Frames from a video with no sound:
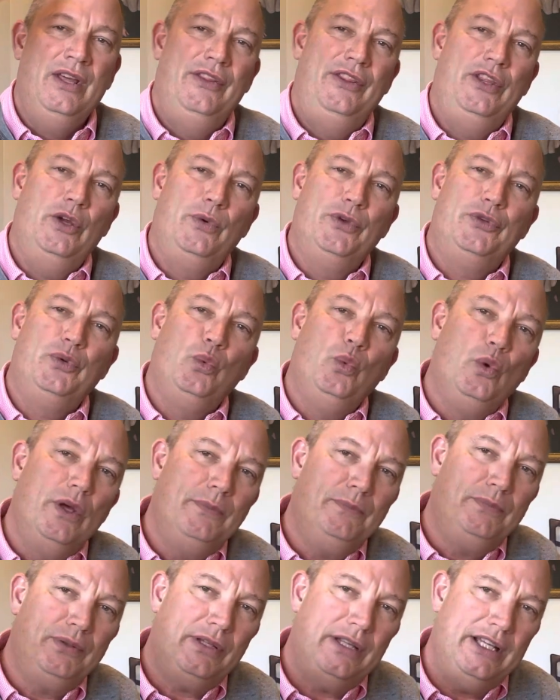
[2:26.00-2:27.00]
There was
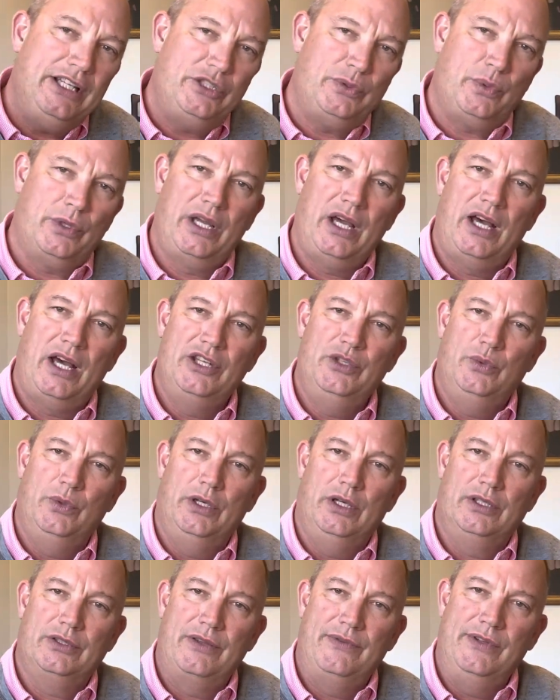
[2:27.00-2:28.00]
one place where God
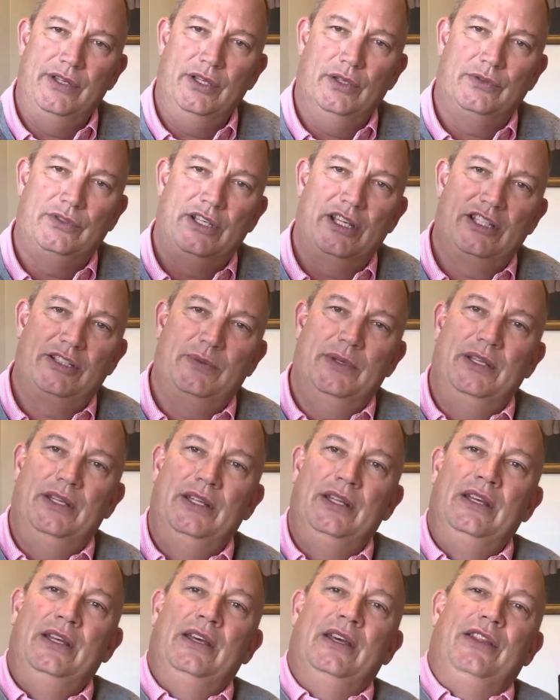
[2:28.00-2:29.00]
dwelt in the Old Testament.
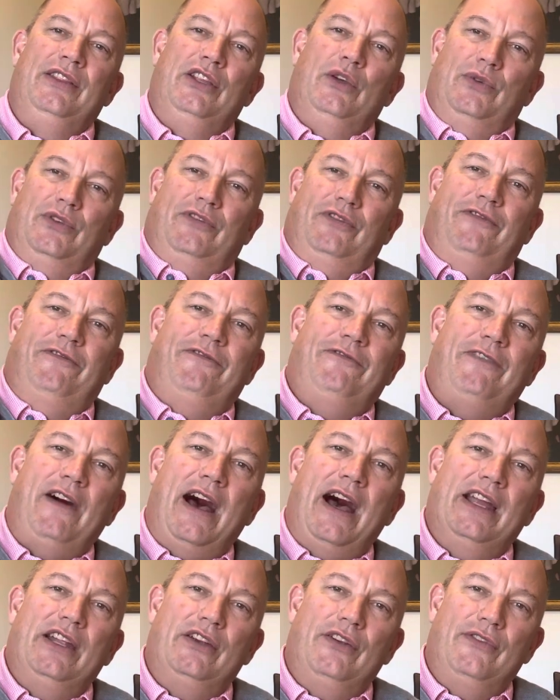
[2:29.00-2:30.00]
It was
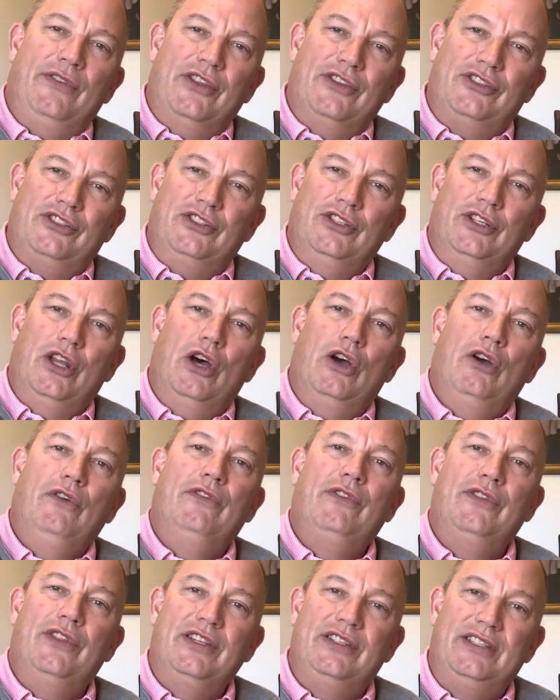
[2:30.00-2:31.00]
fire that stood
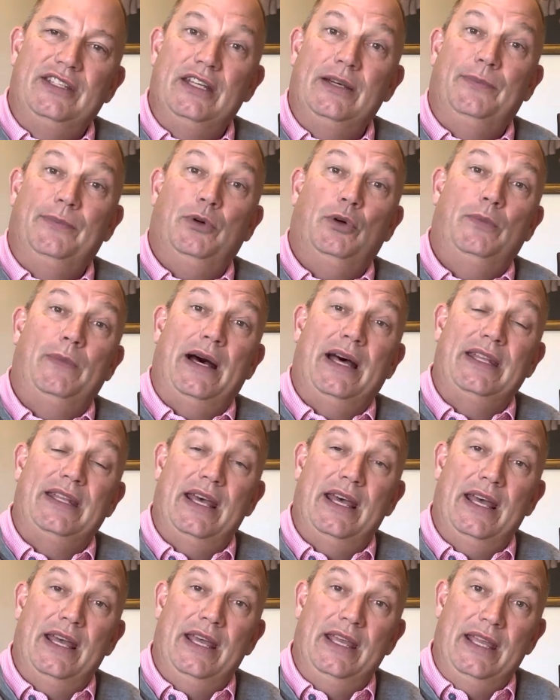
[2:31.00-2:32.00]
over the temple by
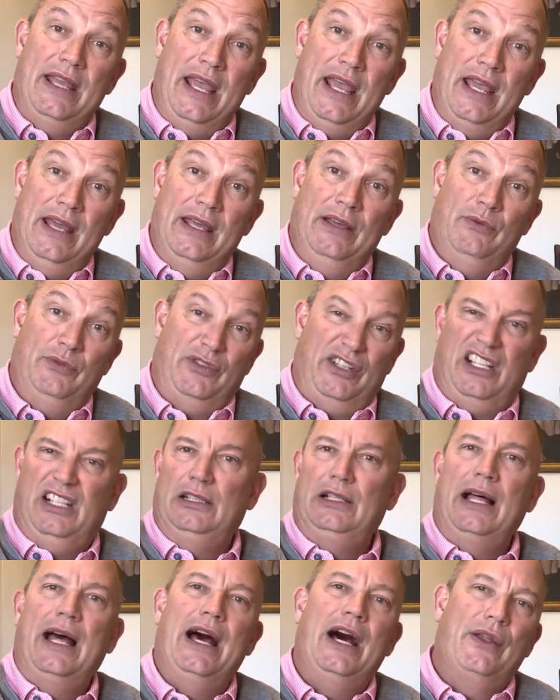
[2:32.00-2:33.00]
day. And it was a
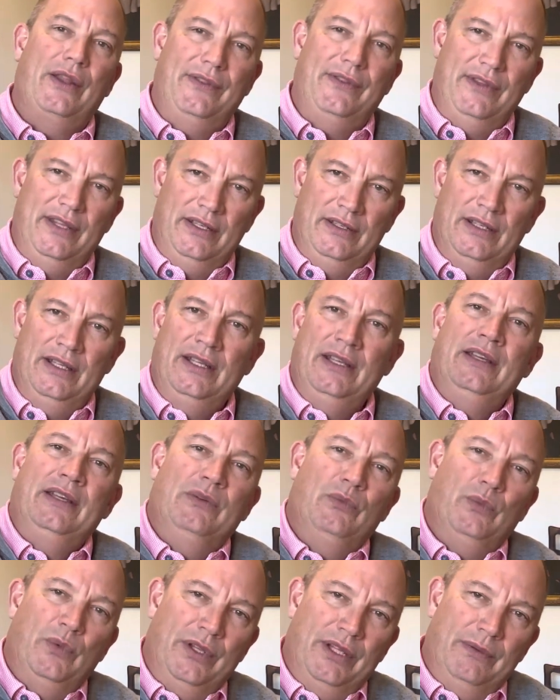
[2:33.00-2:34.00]
cloud, and then
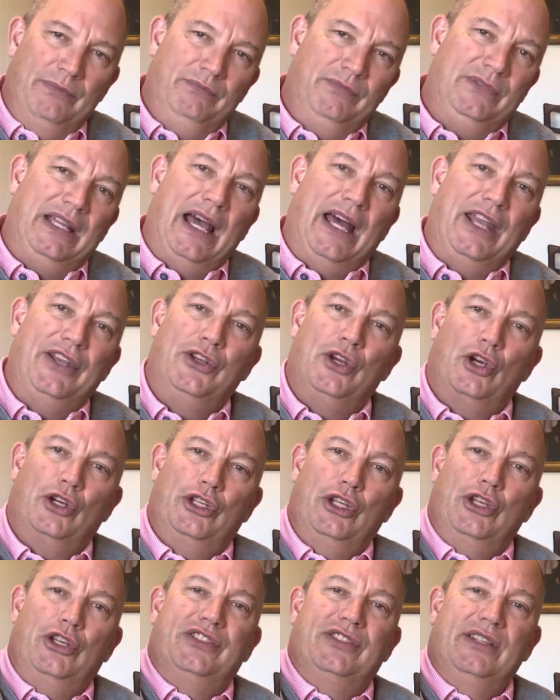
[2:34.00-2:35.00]
when it got dark,
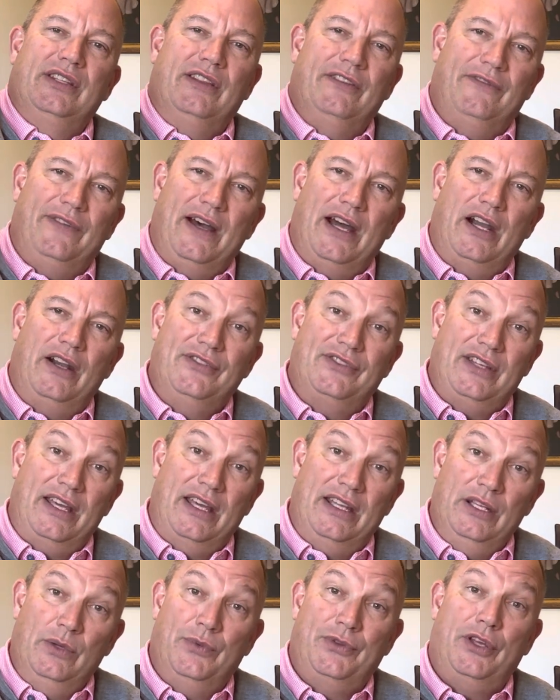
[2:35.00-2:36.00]
you could see the fire inside,
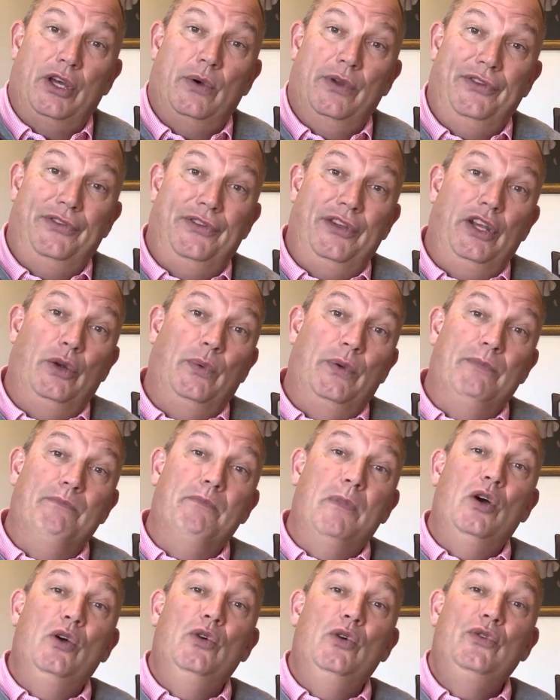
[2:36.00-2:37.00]
and it was always there. When
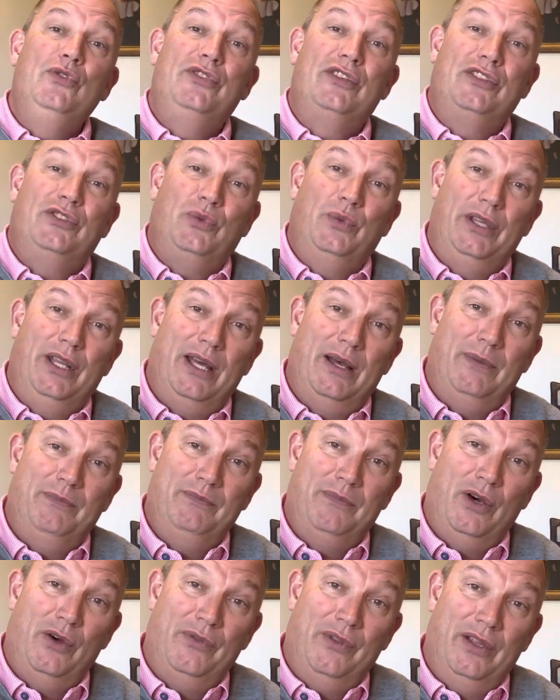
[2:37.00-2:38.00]
Moses went up
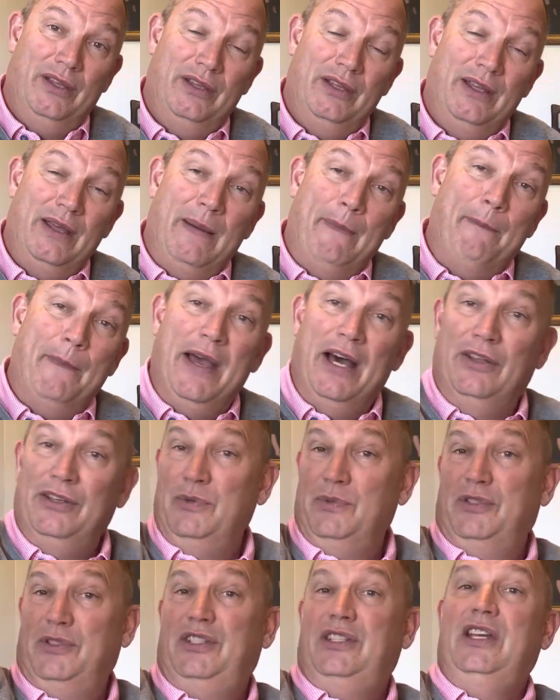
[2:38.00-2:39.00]
on the mountain,
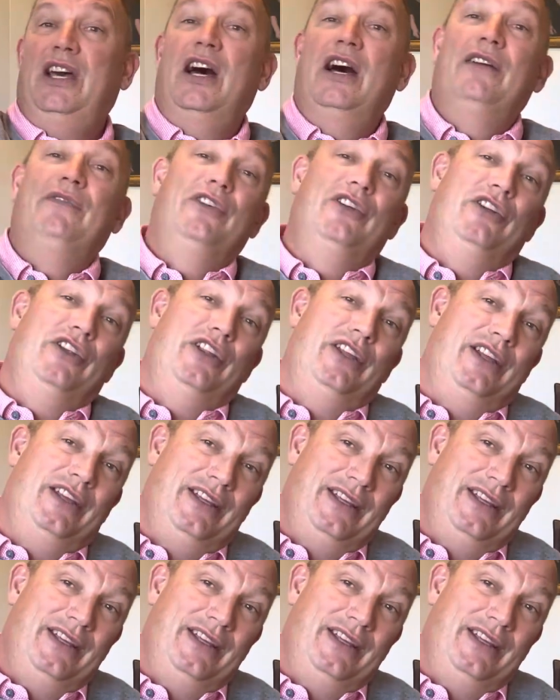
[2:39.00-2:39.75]
it was covered